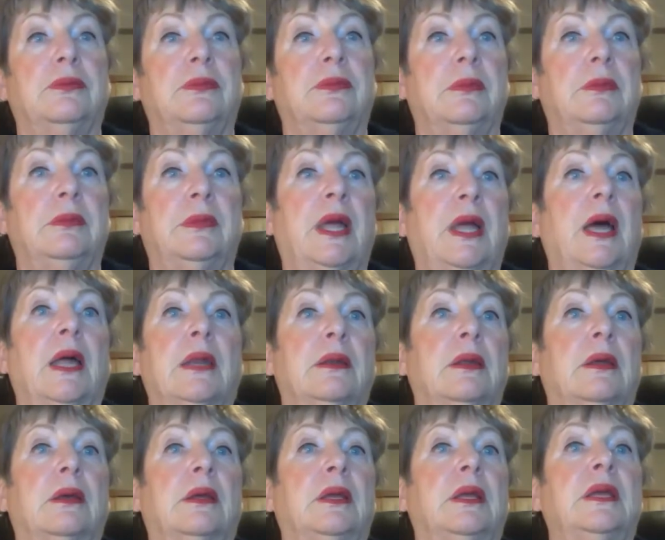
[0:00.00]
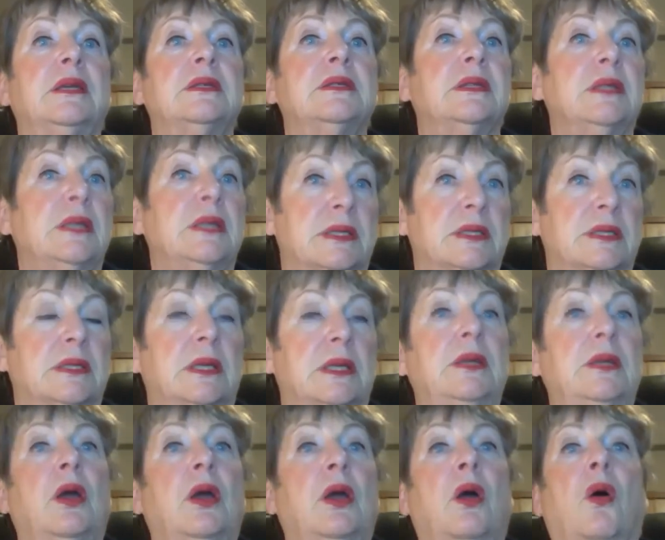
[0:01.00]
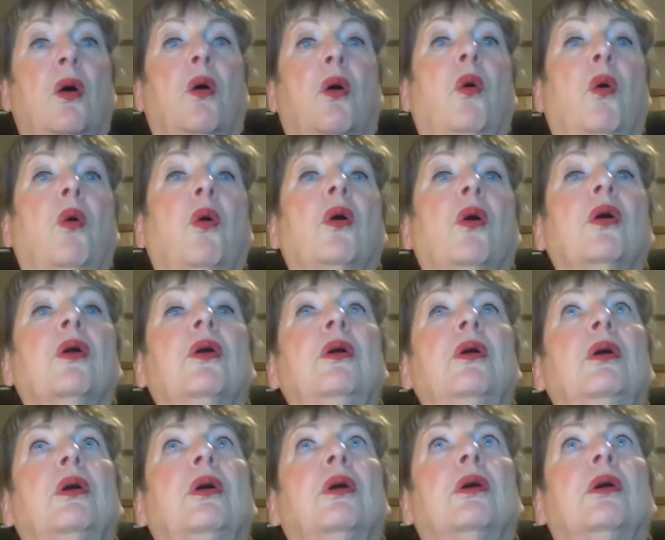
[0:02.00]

that is listed, or